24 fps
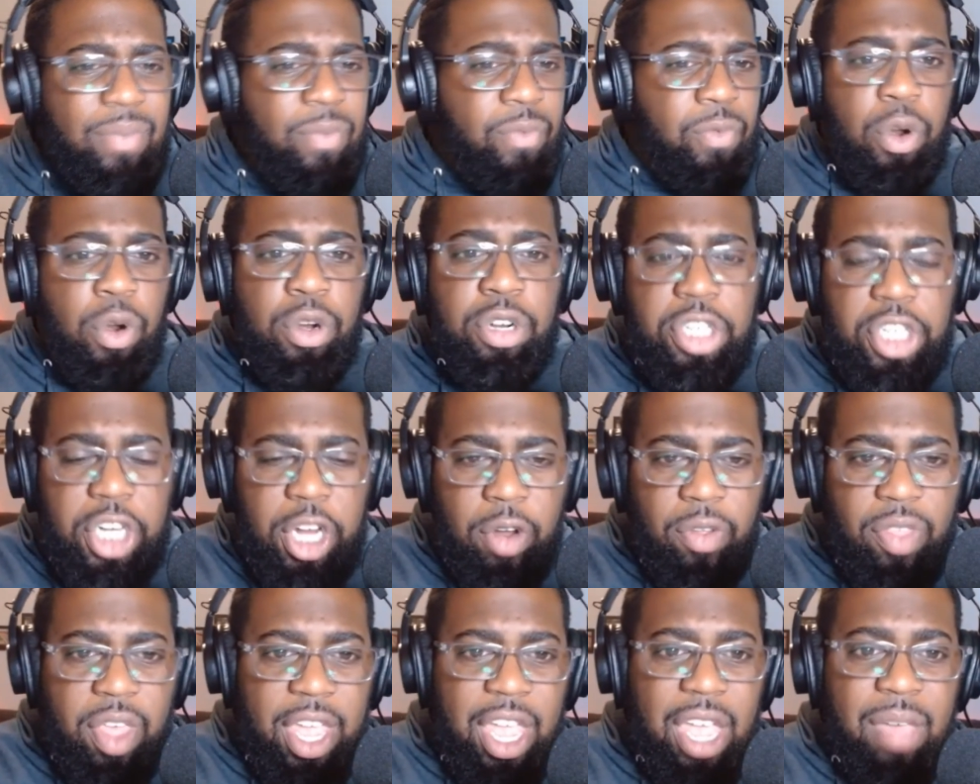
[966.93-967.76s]
First
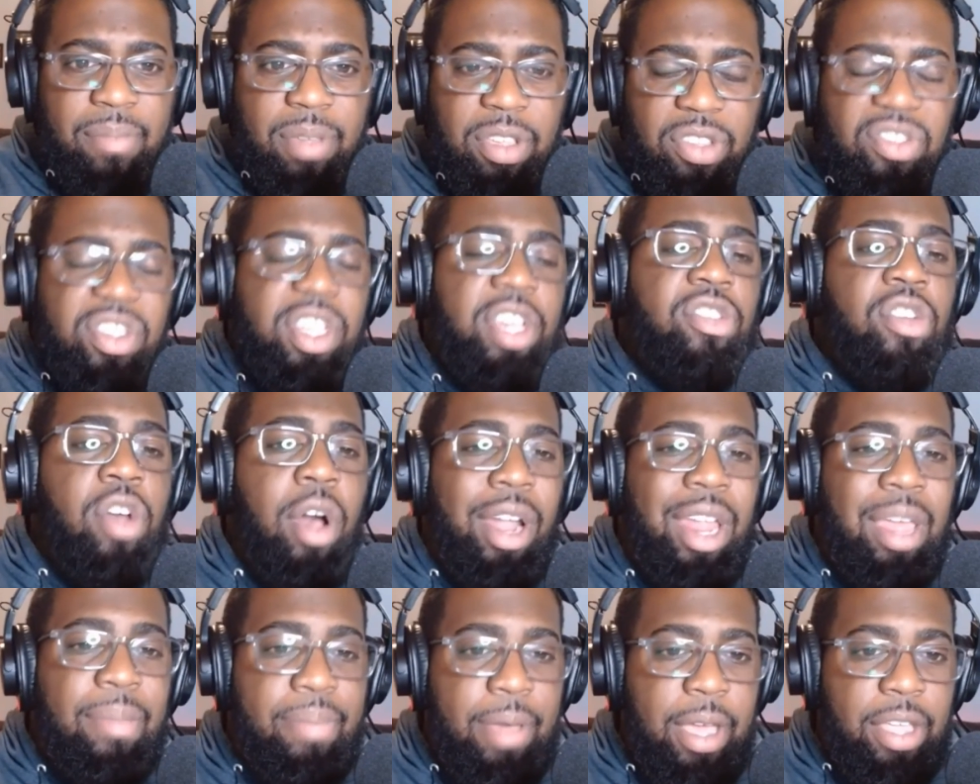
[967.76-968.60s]
year that NBC is
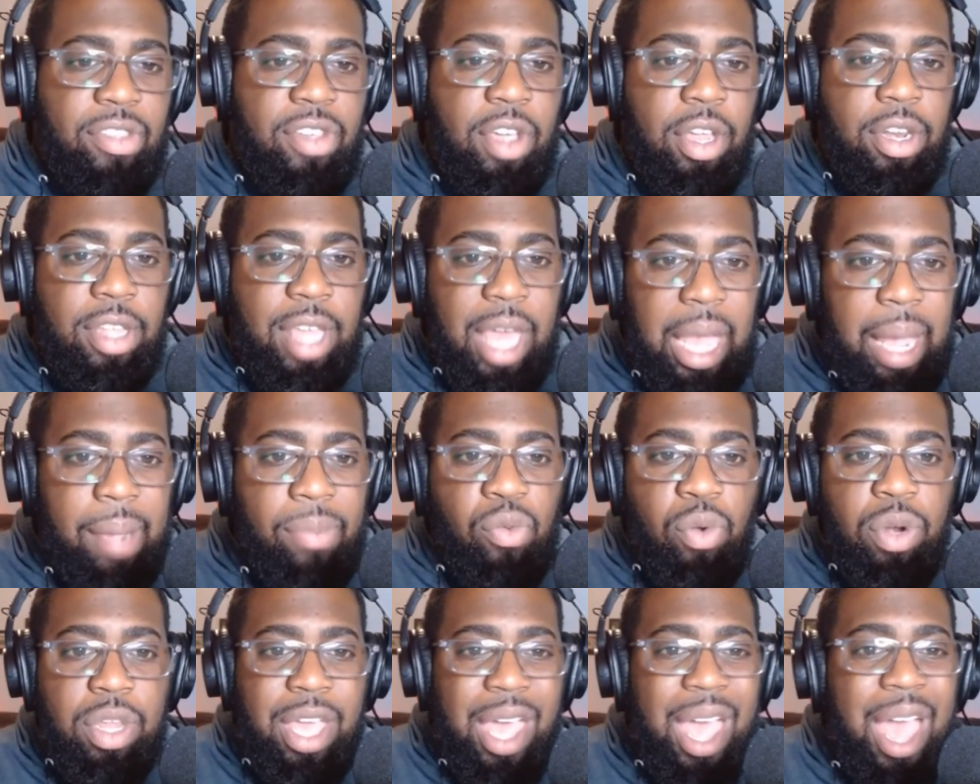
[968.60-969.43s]
calling Big Ten games,
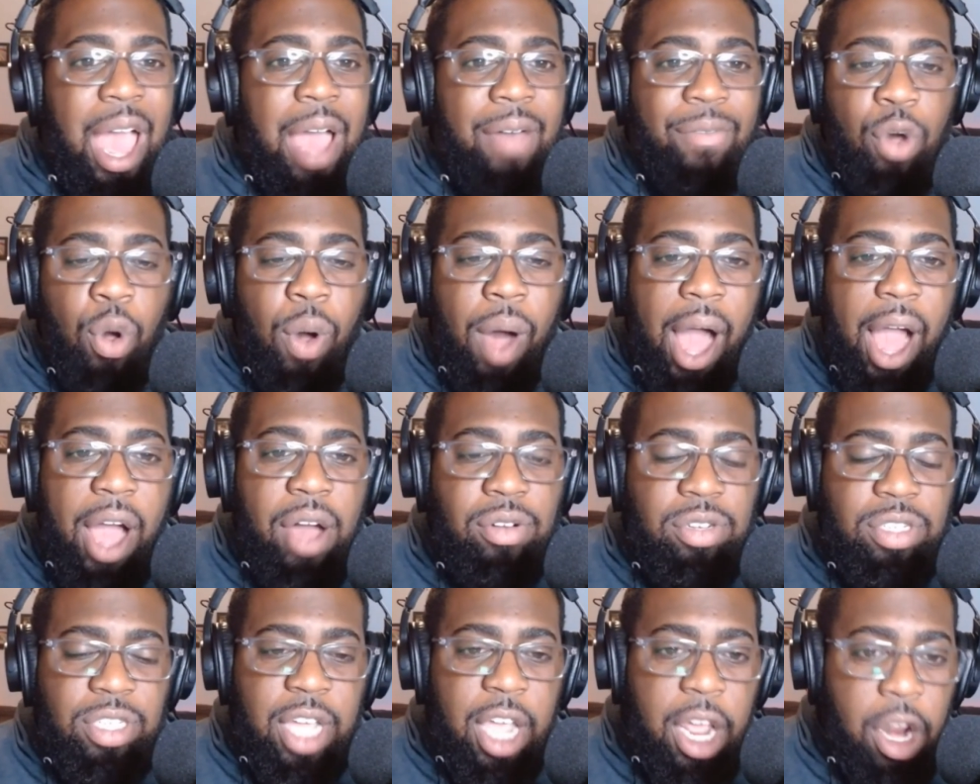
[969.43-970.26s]
what do you have? Ohio
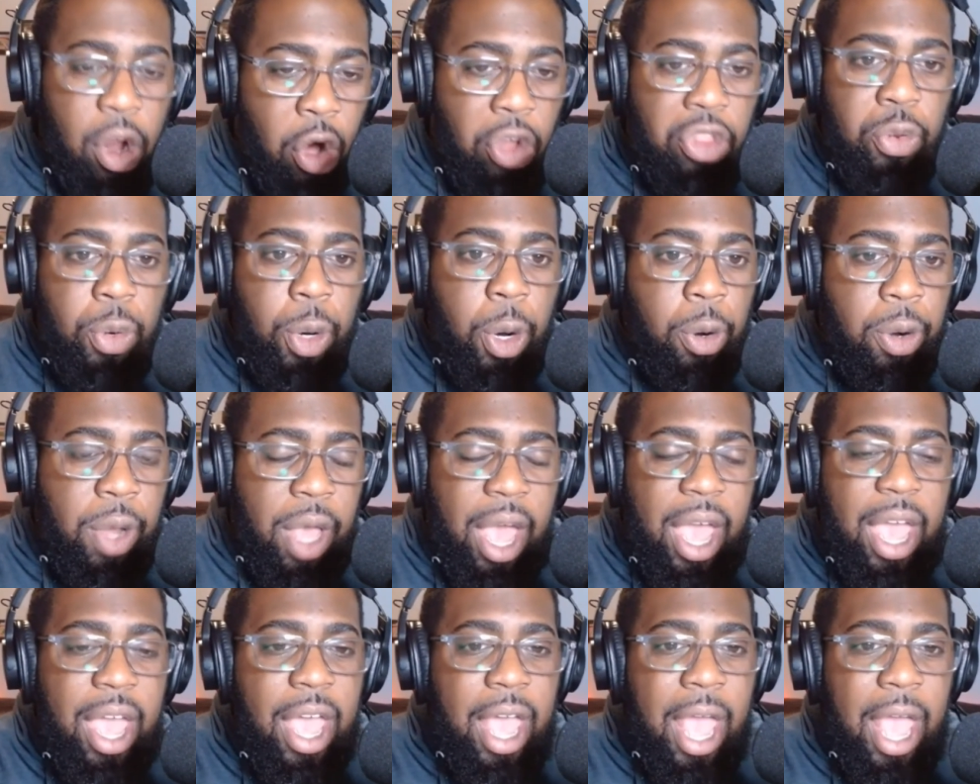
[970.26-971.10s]
State on the road
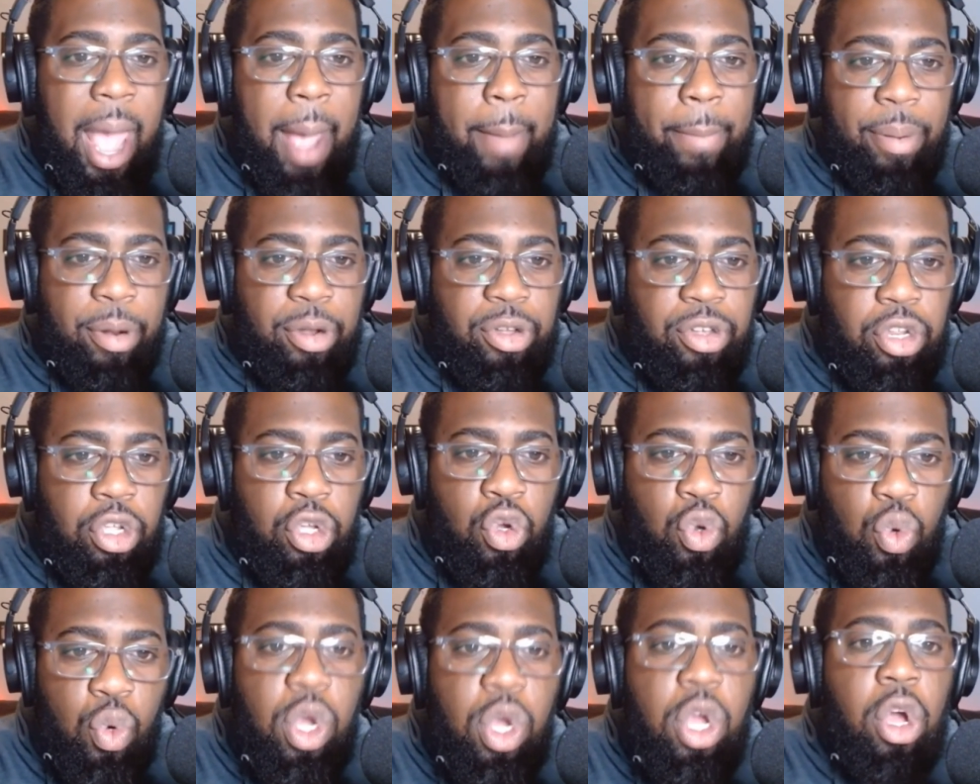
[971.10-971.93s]
at
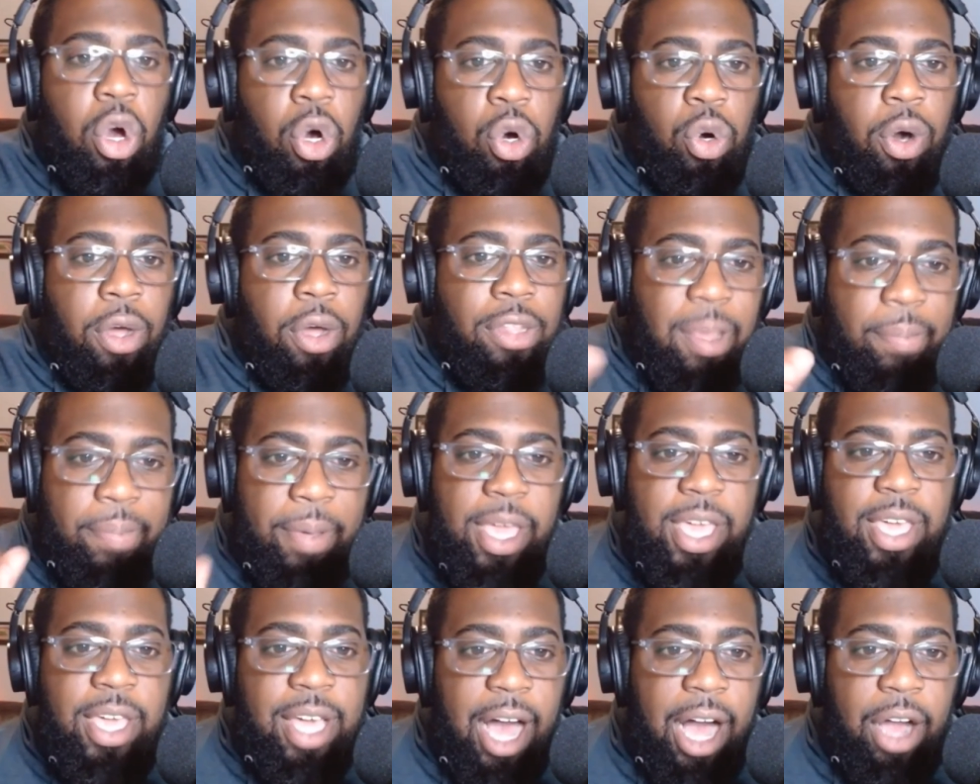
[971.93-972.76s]
Purdue, or on the
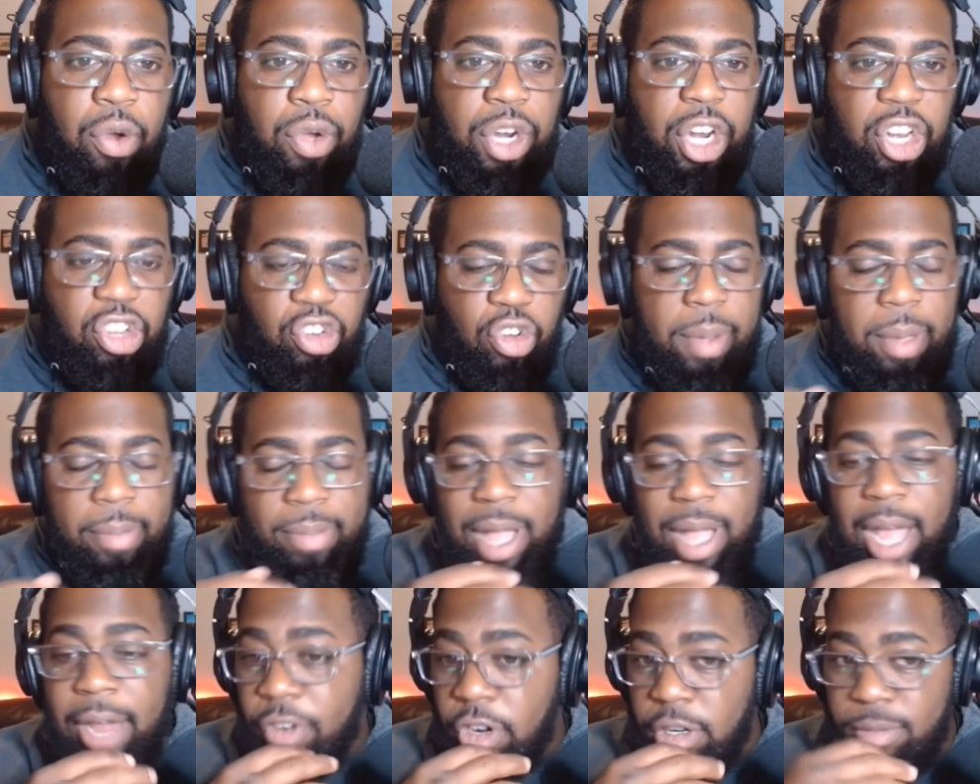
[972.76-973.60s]
Peacock on a streaming
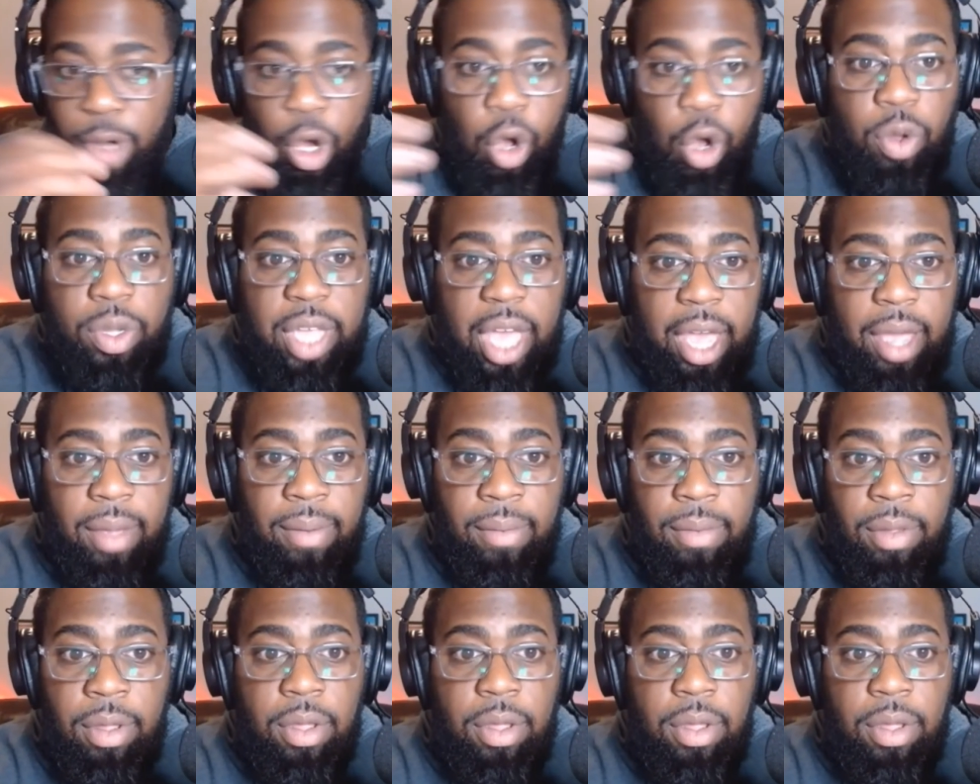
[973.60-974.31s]
platform. Okay.